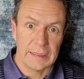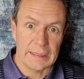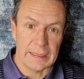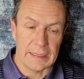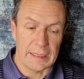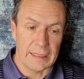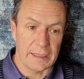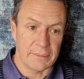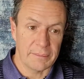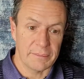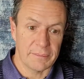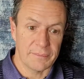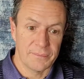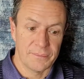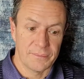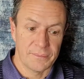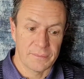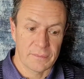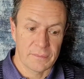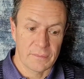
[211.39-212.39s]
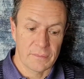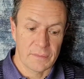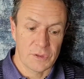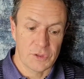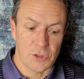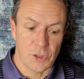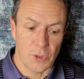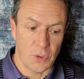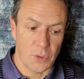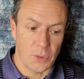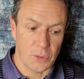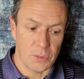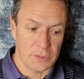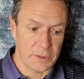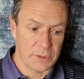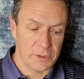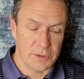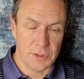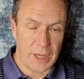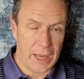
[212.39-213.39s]
Um, so
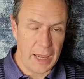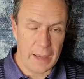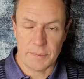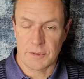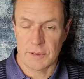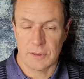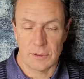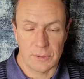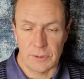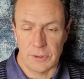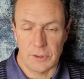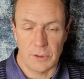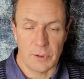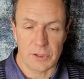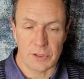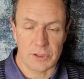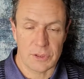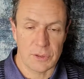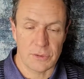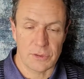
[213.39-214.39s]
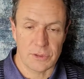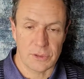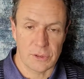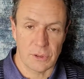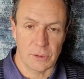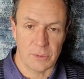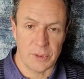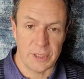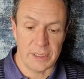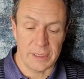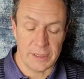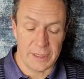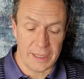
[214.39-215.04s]
there's absolutely no excuse to go read it.